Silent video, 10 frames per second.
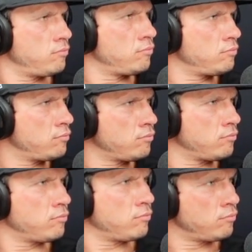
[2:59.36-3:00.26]

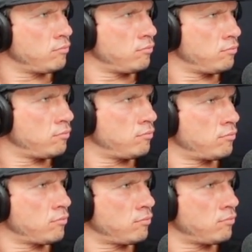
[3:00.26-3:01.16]

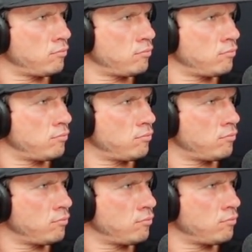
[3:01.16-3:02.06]

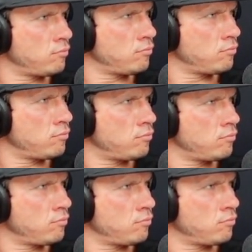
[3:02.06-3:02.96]

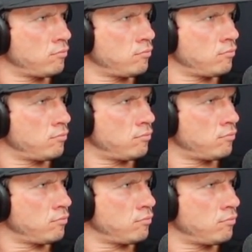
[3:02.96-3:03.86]

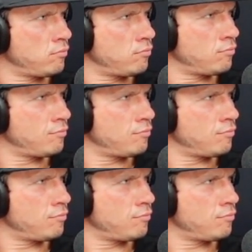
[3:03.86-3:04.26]
This person isn't speaking.